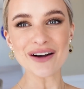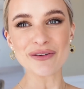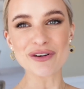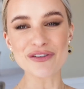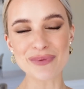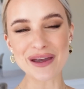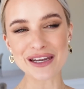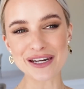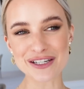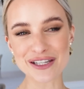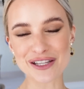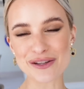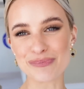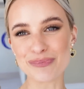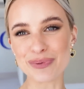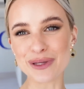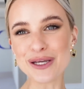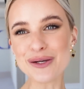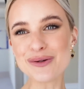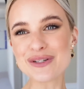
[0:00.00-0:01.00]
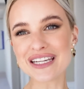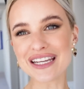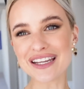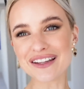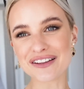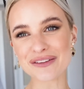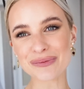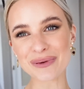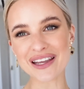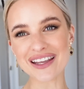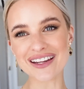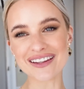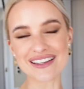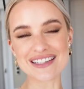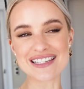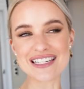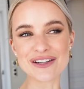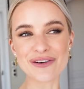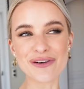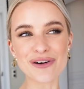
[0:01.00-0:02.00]
We've made it to the beauty suite, the
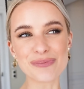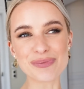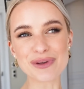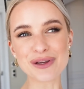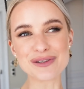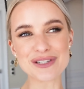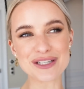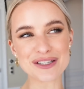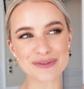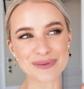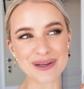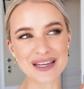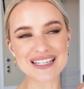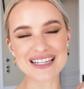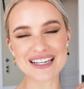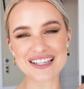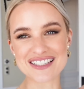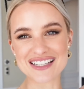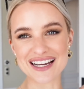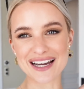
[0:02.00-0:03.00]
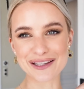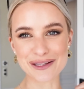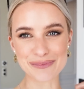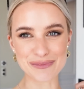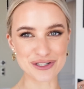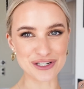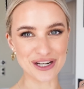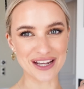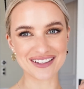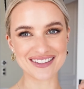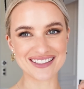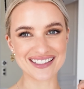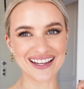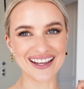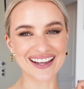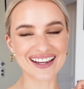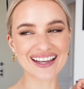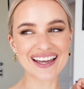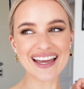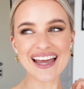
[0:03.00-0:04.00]
Dior beauty suite inside the
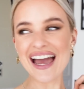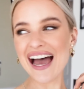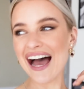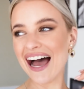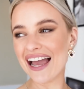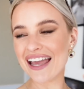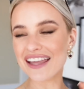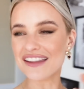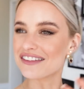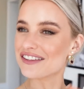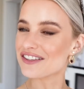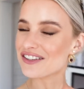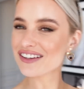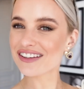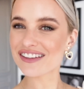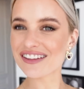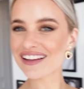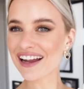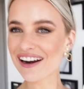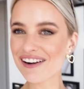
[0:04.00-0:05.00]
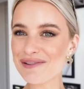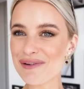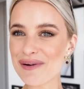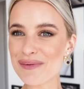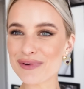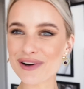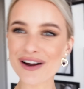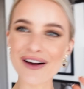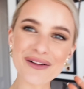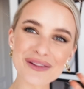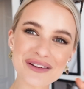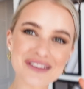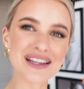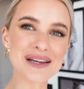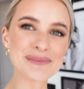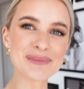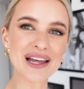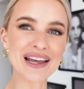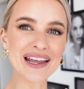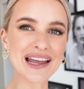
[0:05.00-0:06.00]
Majestic. It's just as I remember it, all the
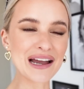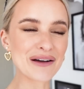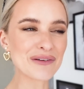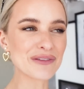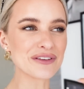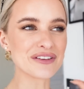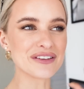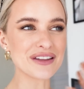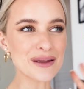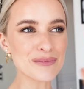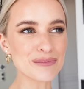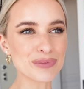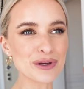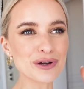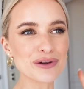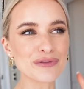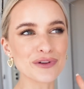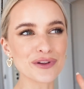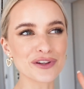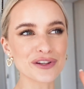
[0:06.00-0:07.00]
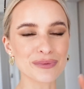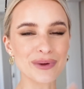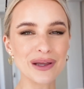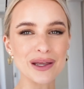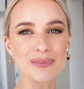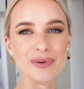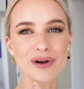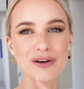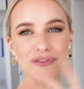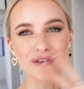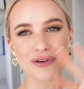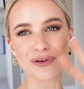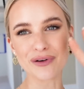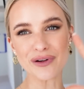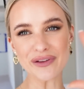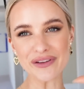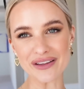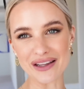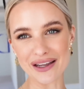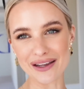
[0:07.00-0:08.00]
same layout, the same beautiful suite, but of
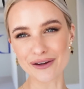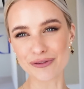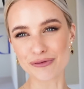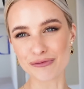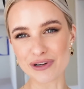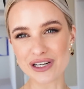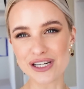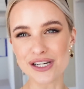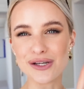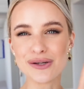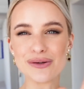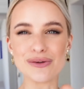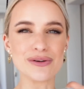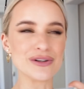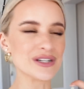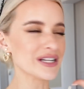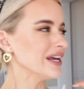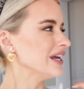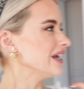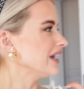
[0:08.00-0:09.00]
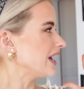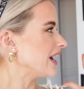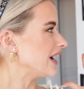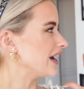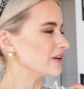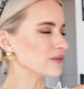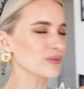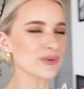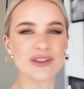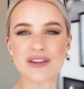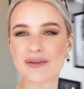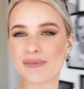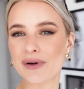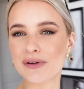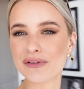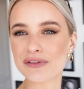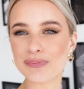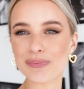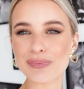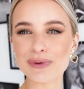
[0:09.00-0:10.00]
course like renewed and with the
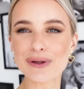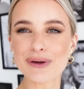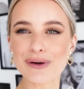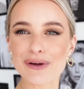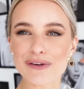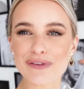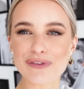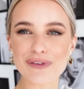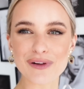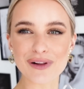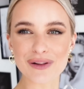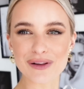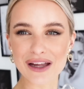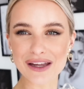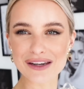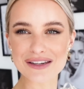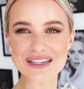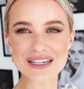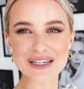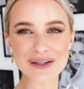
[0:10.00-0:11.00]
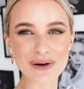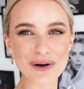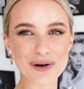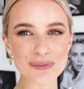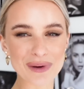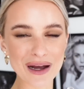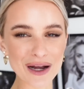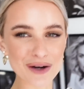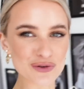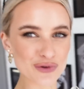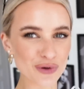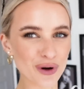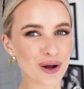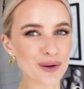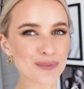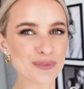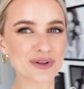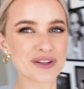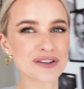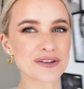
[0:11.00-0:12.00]
most beautiful like Dior
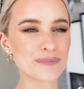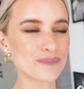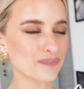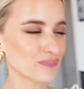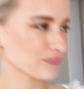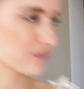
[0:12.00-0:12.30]
backdrops.